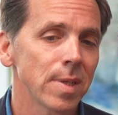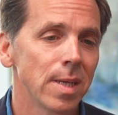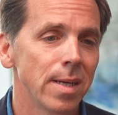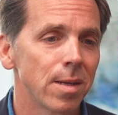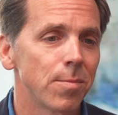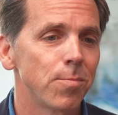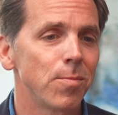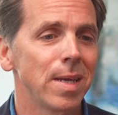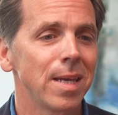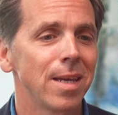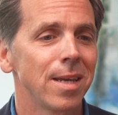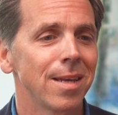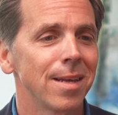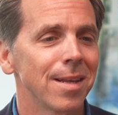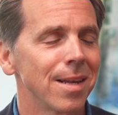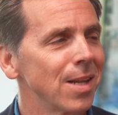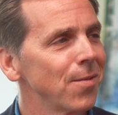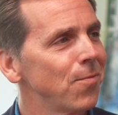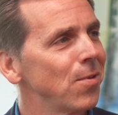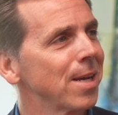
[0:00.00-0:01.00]
And me
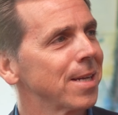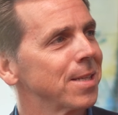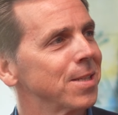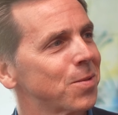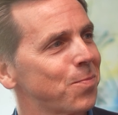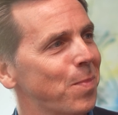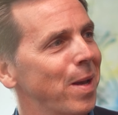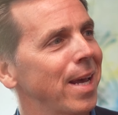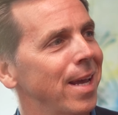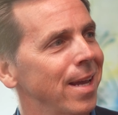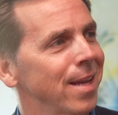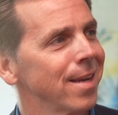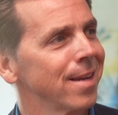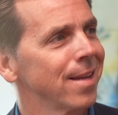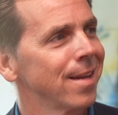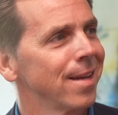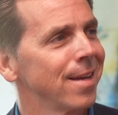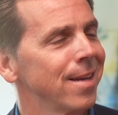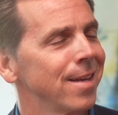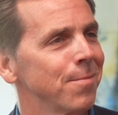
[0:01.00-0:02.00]
living in Spain
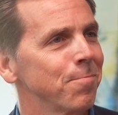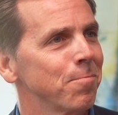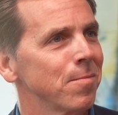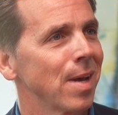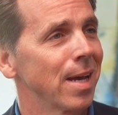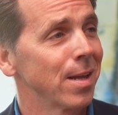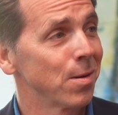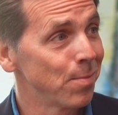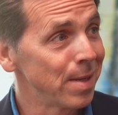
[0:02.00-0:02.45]
and